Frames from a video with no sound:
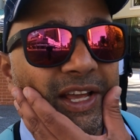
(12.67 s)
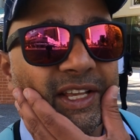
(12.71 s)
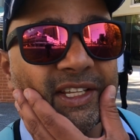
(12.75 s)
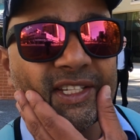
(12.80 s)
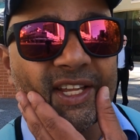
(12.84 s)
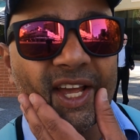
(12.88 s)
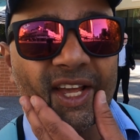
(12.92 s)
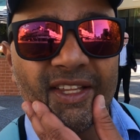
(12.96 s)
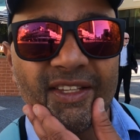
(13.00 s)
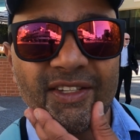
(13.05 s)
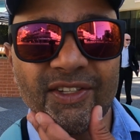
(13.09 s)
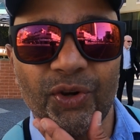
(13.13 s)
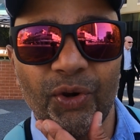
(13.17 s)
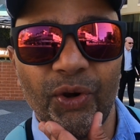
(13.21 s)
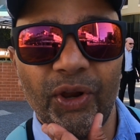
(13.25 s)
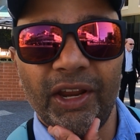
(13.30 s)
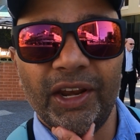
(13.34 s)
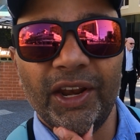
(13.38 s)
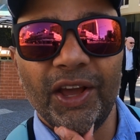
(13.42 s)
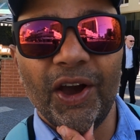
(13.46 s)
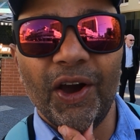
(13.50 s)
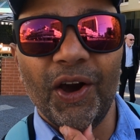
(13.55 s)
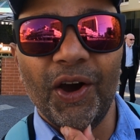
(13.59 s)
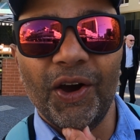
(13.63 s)

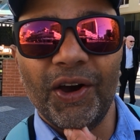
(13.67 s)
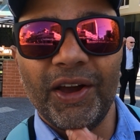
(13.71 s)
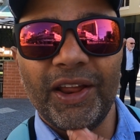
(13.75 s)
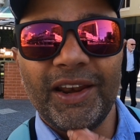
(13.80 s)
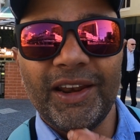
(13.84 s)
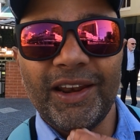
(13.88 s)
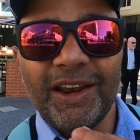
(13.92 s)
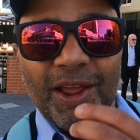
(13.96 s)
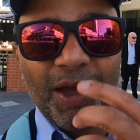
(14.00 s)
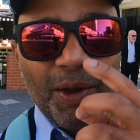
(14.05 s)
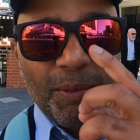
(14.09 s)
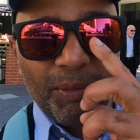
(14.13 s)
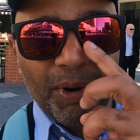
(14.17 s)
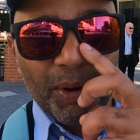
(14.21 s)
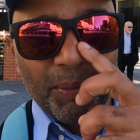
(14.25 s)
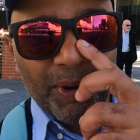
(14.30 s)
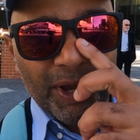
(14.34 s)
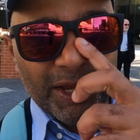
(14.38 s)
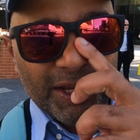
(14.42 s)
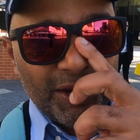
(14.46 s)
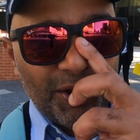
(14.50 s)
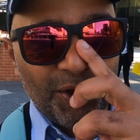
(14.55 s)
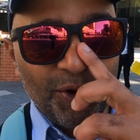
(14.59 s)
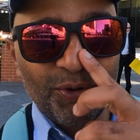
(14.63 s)
sunscreen on, but
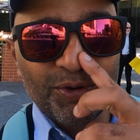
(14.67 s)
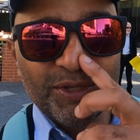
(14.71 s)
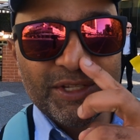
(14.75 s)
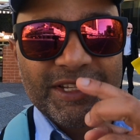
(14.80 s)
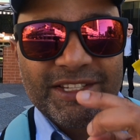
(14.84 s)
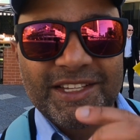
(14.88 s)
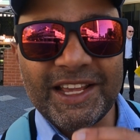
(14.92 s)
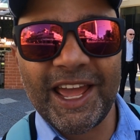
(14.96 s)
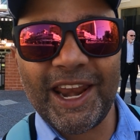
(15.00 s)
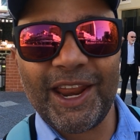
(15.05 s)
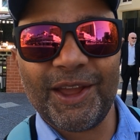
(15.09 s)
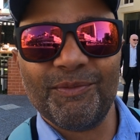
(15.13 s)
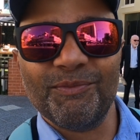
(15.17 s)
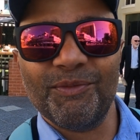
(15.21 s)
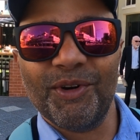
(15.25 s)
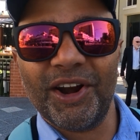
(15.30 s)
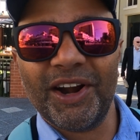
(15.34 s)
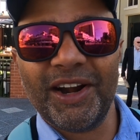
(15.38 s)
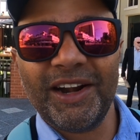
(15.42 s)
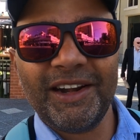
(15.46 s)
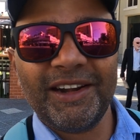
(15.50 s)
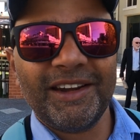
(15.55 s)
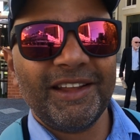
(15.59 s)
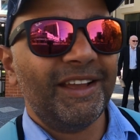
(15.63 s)
my nose is getting
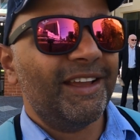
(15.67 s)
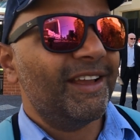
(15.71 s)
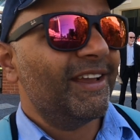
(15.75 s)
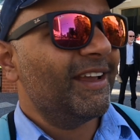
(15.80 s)
burnt.